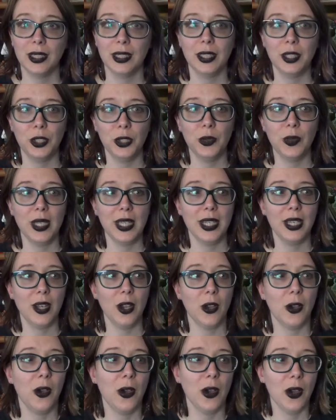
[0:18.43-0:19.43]
let you in
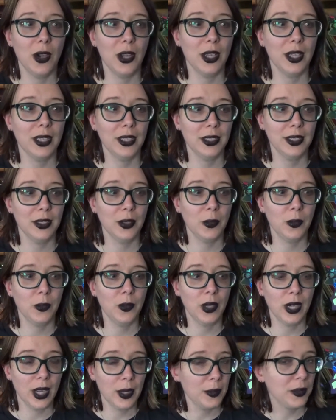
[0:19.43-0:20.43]
on
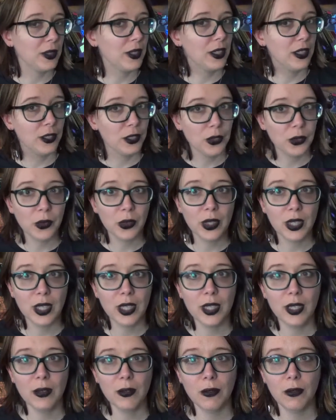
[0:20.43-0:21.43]
what I plan to
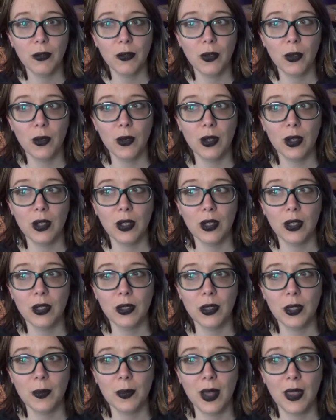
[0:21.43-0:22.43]
read for
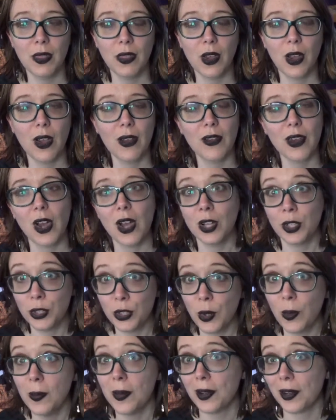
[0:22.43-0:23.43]
the month of
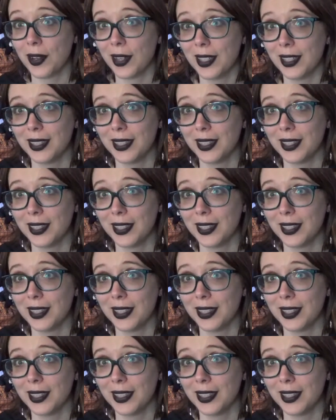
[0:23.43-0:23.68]
October.